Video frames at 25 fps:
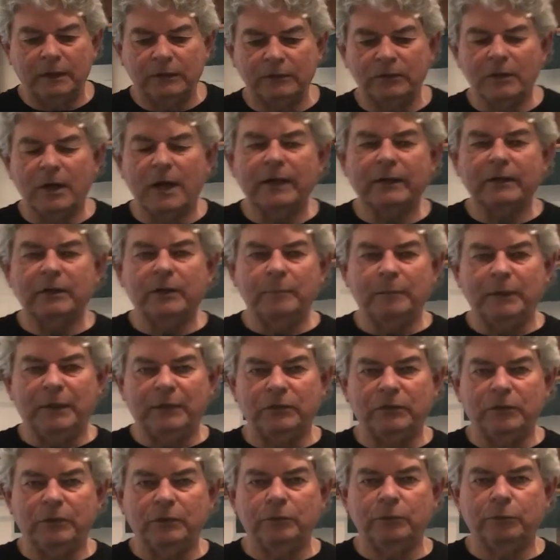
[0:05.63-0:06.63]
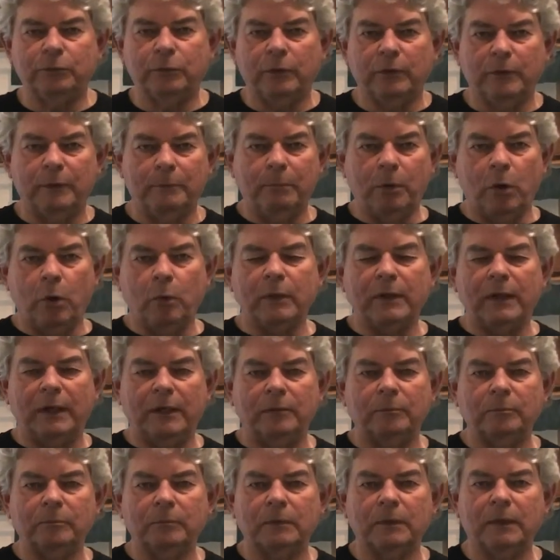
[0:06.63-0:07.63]
documented for the
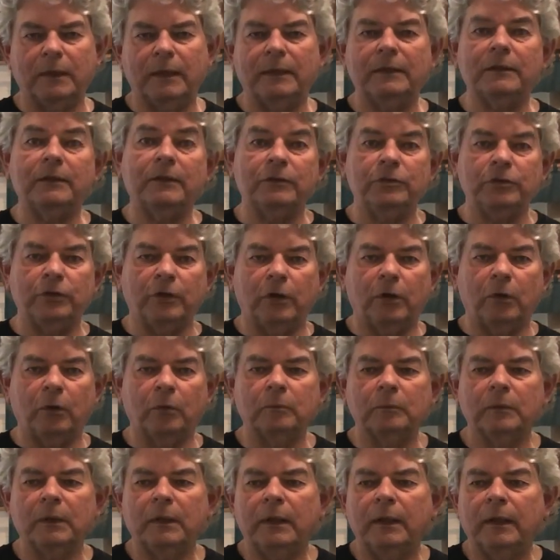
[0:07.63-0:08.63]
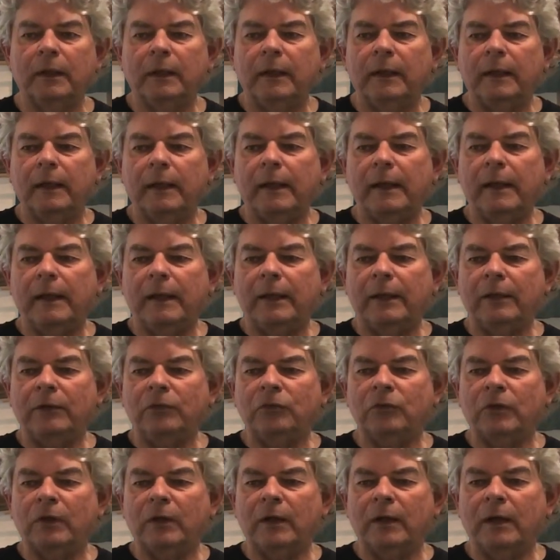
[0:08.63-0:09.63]
Bokken and the Jo,
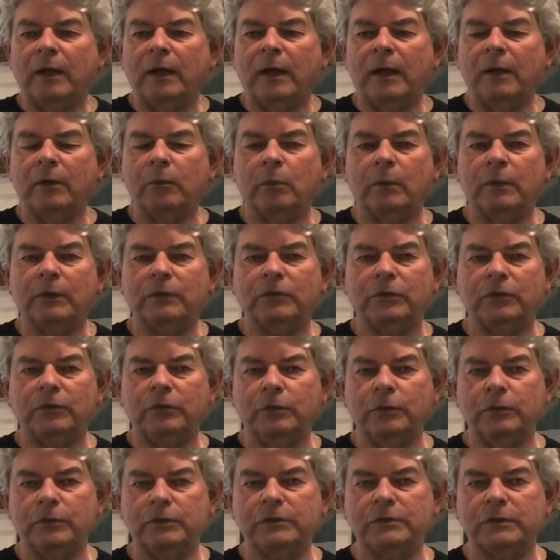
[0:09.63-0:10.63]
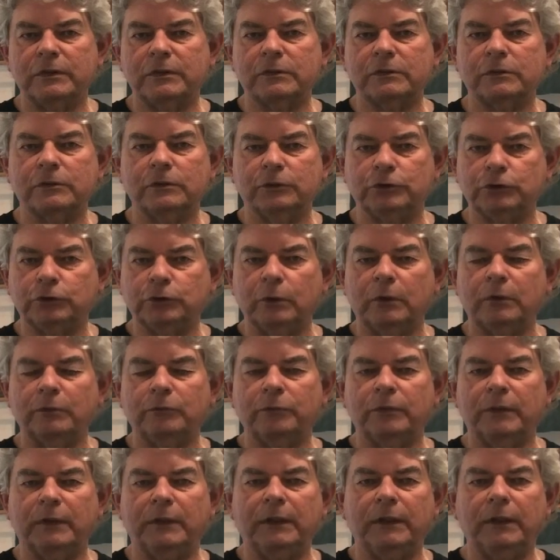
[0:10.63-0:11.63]
and I wanted to use this short
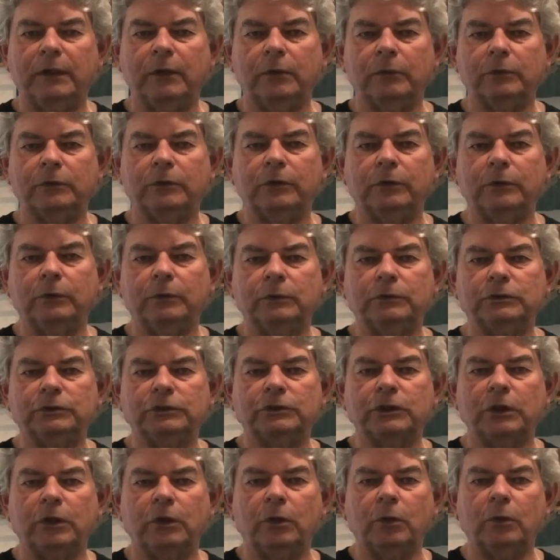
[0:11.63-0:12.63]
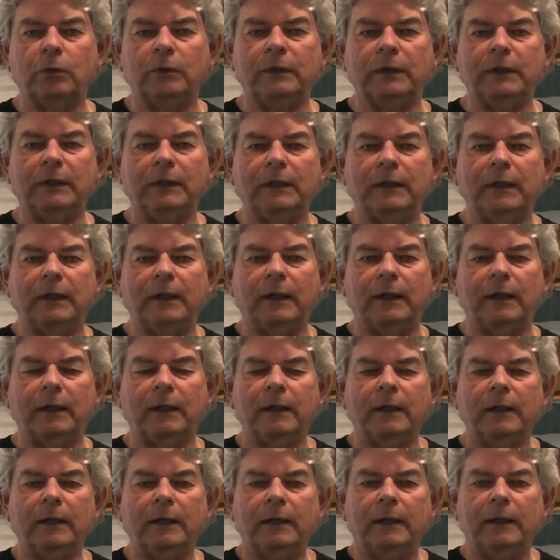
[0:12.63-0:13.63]
video to show the
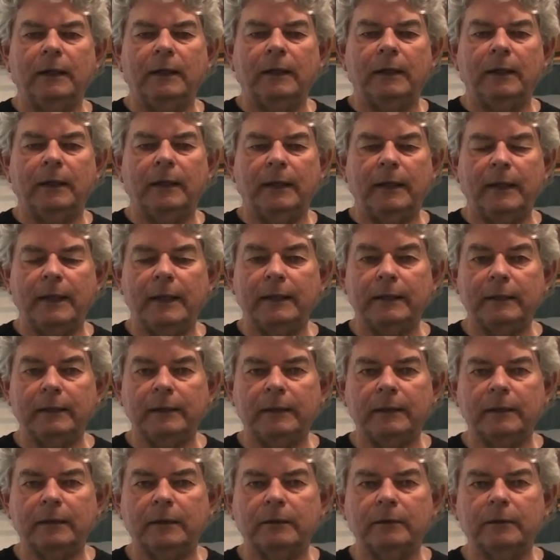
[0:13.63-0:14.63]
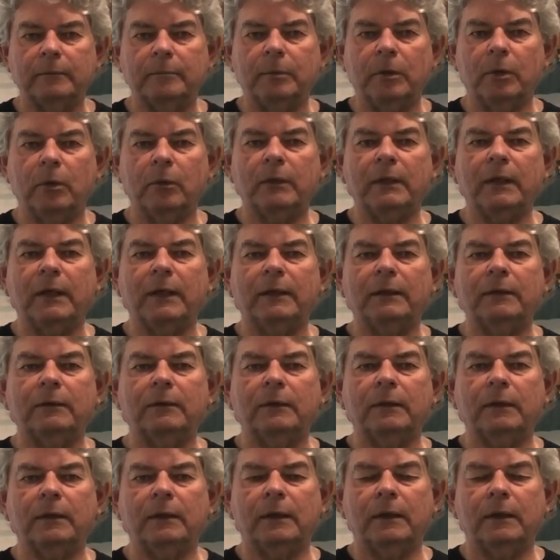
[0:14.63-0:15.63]
etiquette of the Bokken,